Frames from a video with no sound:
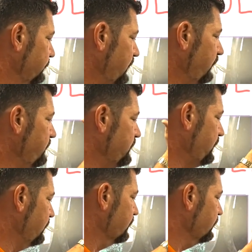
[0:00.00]
this image
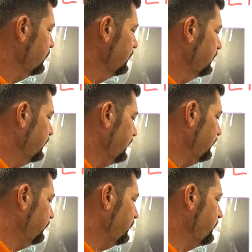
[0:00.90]
here
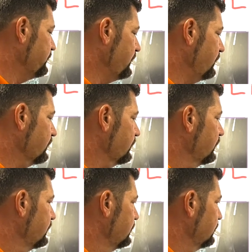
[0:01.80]
and this image here.
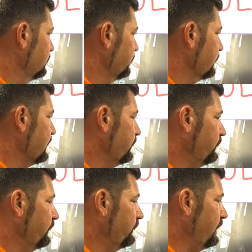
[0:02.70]
Looks like it's
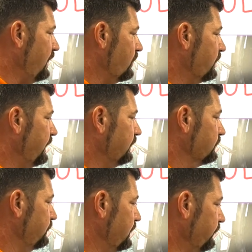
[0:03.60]
just an air
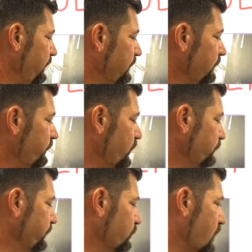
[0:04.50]
handler. You can see the low
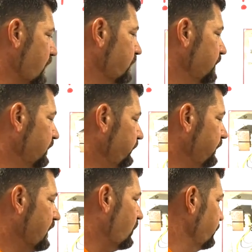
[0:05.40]
voltage wire nuts.
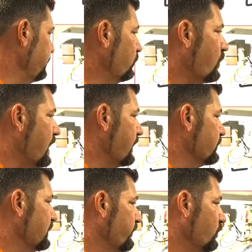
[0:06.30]
You got all these
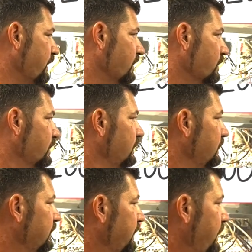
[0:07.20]
wires everywhere.
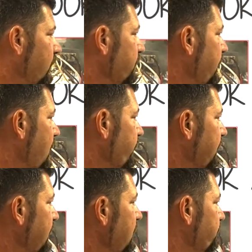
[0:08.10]
Here you have a
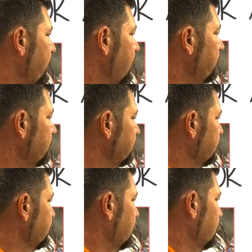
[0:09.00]
heat pump
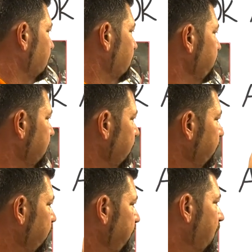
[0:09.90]

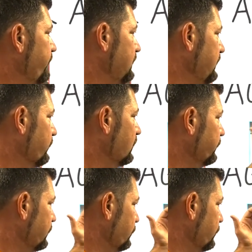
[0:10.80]
because we have a defrost